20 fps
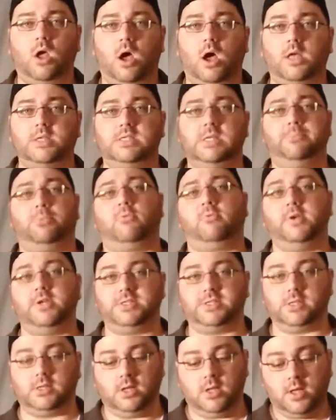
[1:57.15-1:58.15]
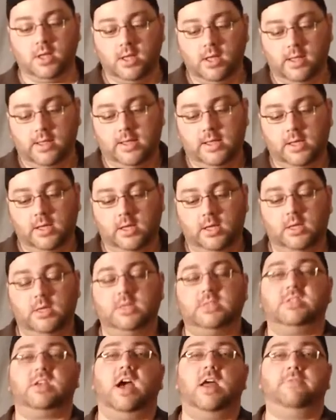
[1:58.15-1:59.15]
Simple reason.
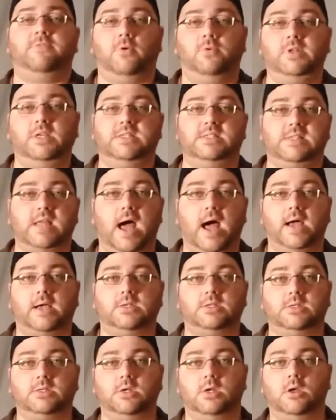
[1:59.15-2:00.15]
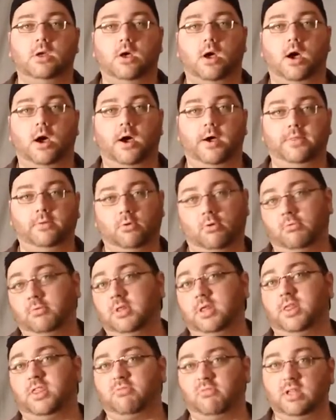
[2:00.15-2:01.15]
Side folding stocks, there are
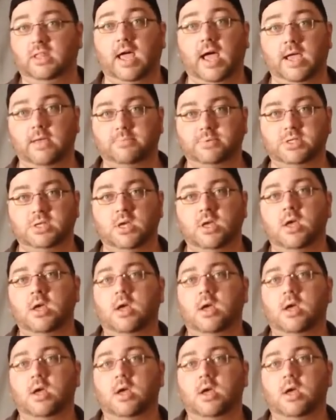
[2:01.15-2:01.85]
really three types.